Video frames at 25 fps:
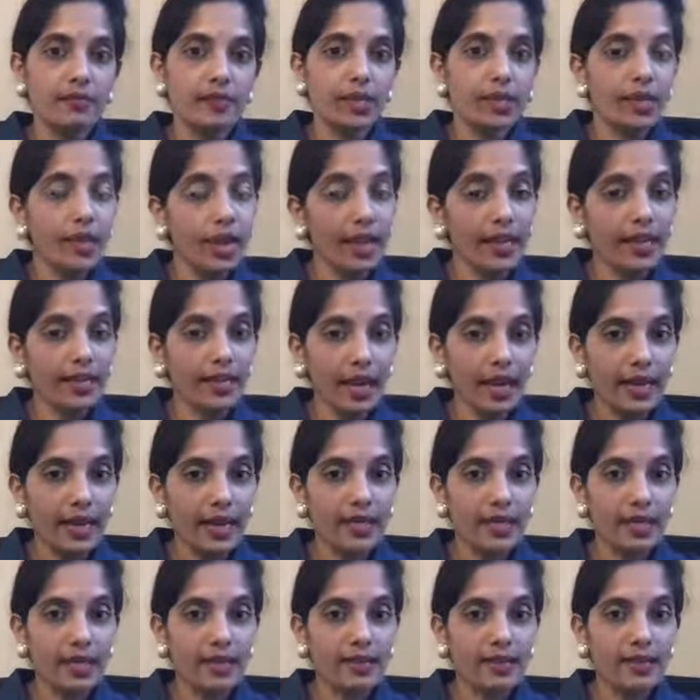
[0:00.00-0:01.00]
Try that,
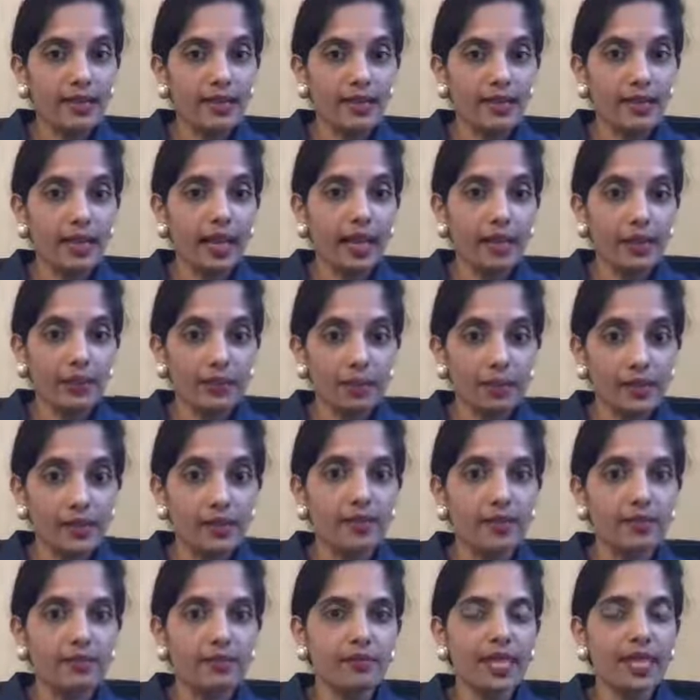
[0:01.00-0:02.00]

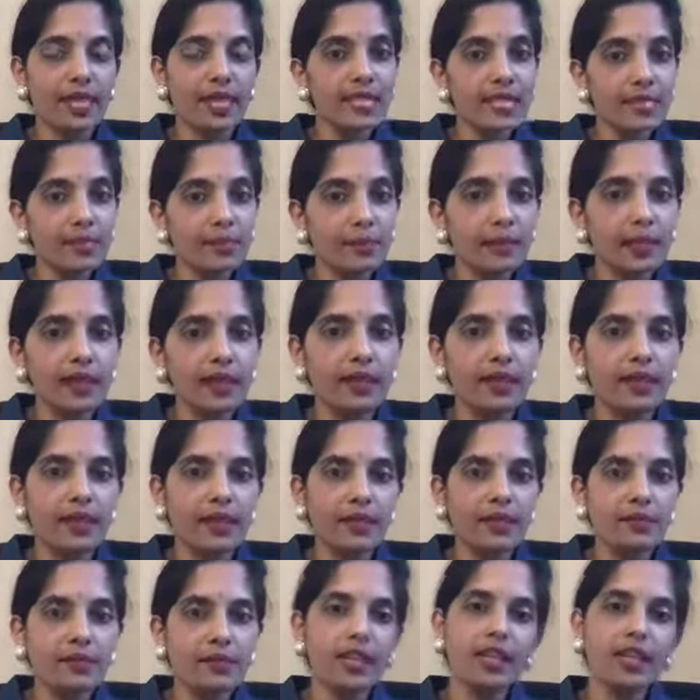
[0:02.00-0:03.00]
explain
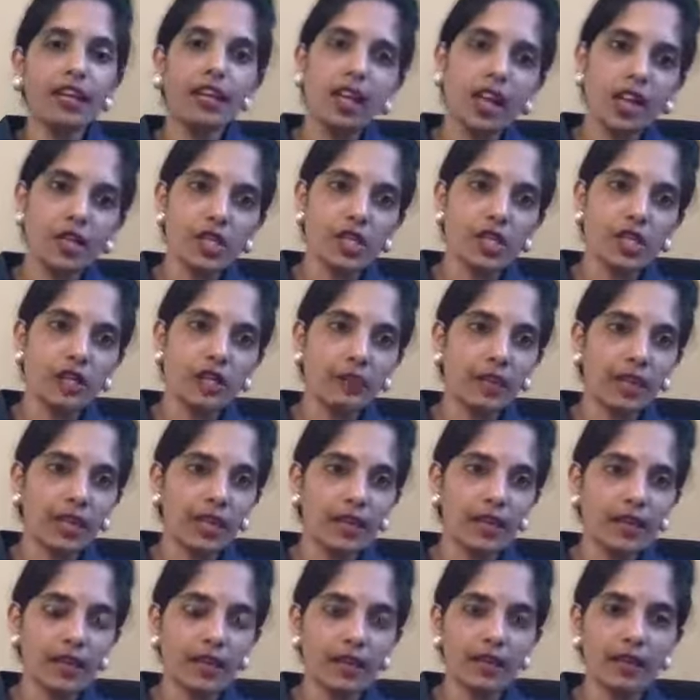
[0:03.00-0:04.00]
them in a logical way.
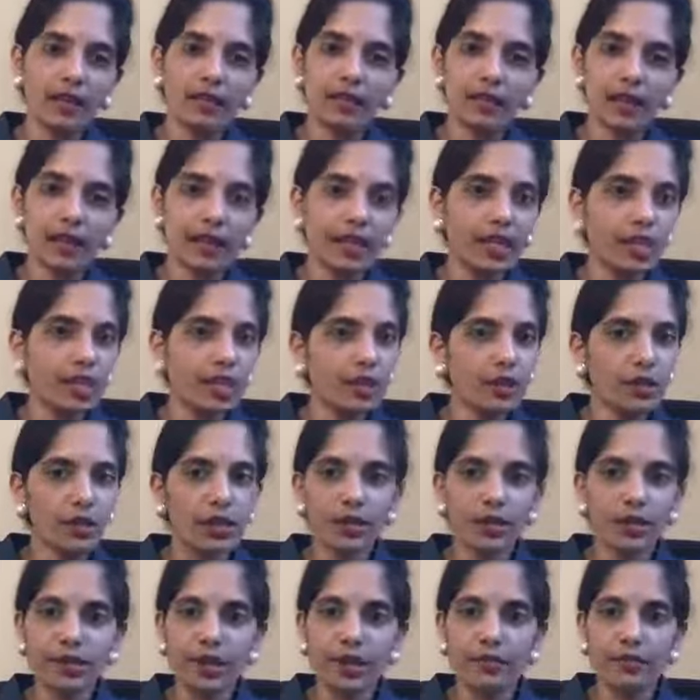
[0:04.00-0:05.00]
They need to
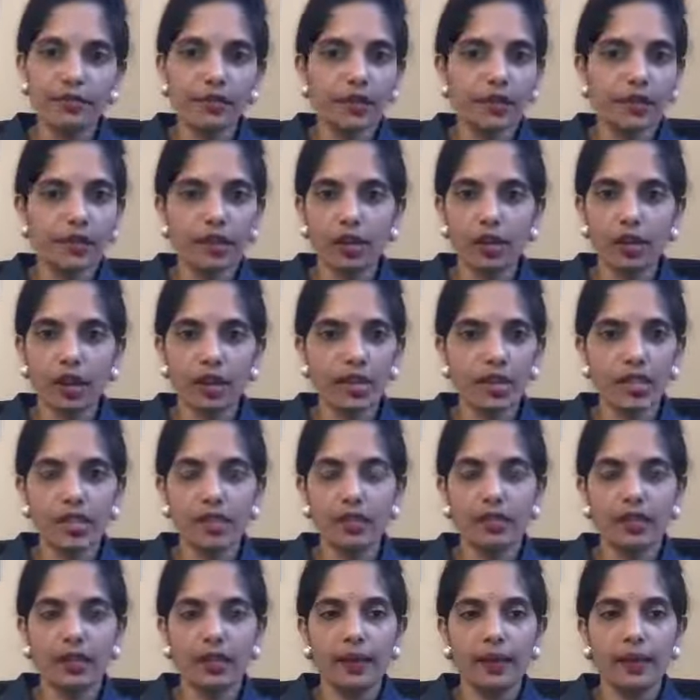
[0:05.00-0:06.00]
hear everything
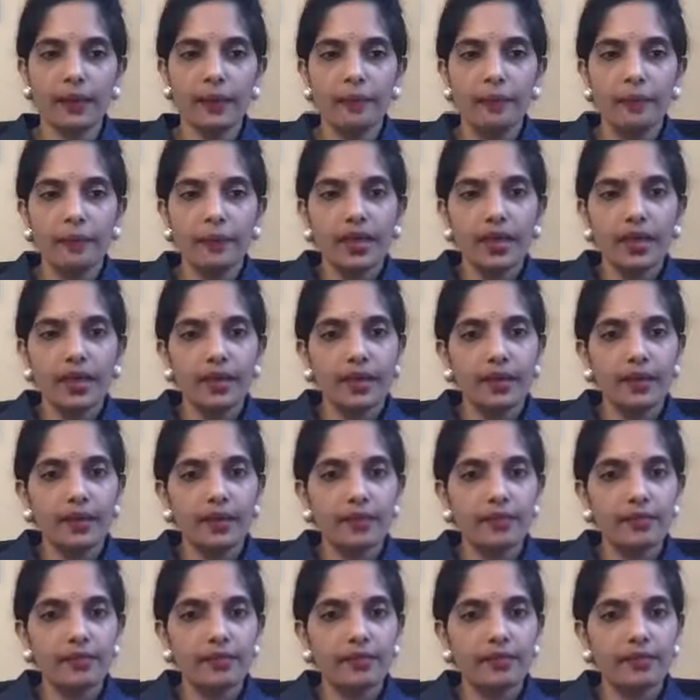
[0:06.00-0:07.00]
logically.
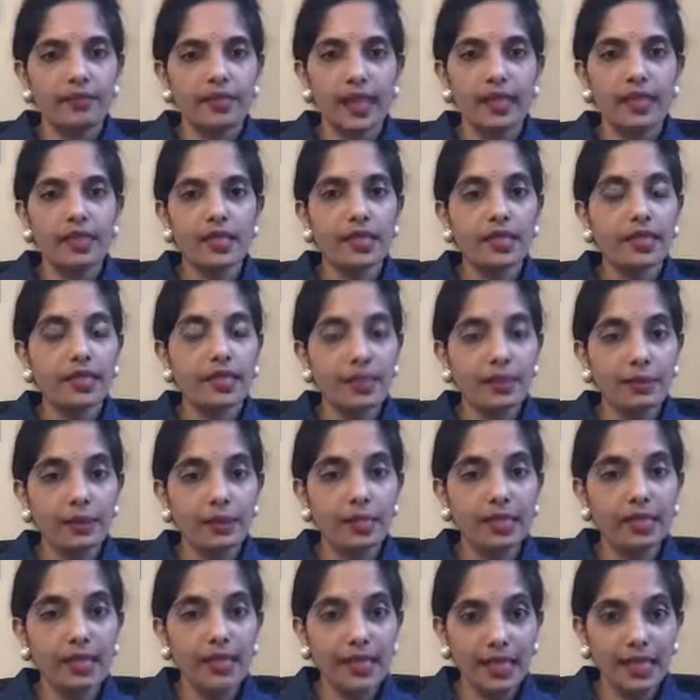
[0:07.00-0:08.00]
That
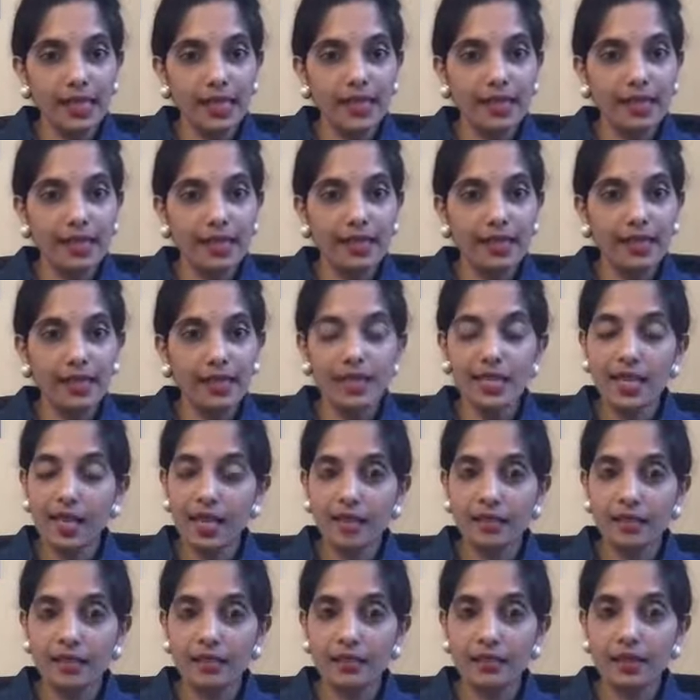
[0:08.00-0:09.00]
stability is needed, and
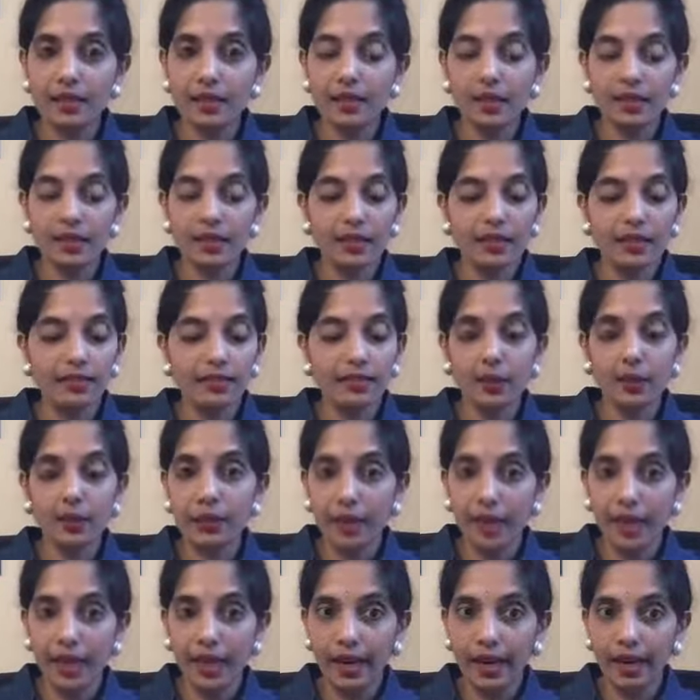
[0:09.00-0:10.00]
tell them that
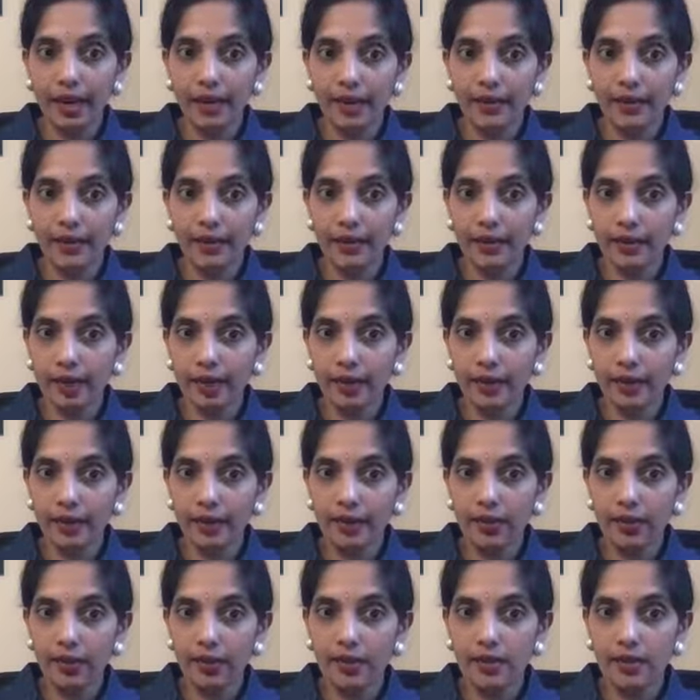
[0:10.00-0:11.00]
gray hair
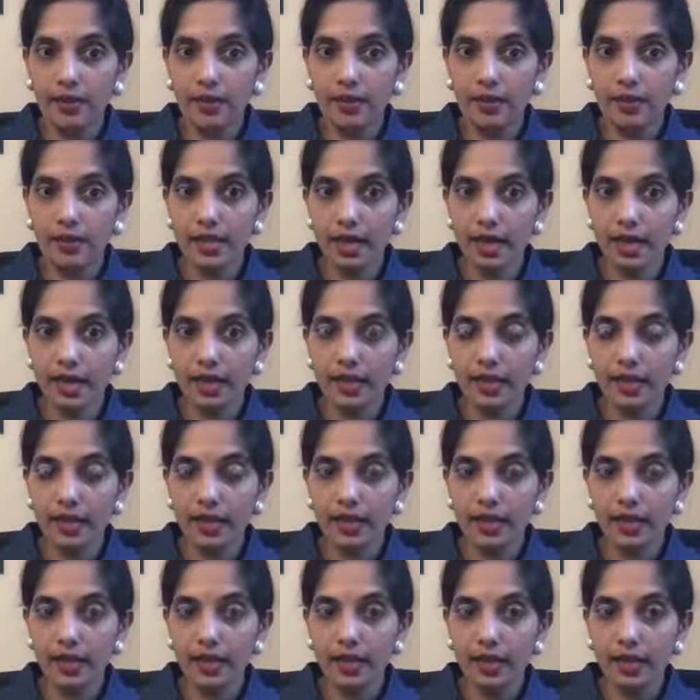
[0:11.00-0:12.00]
loss, acne,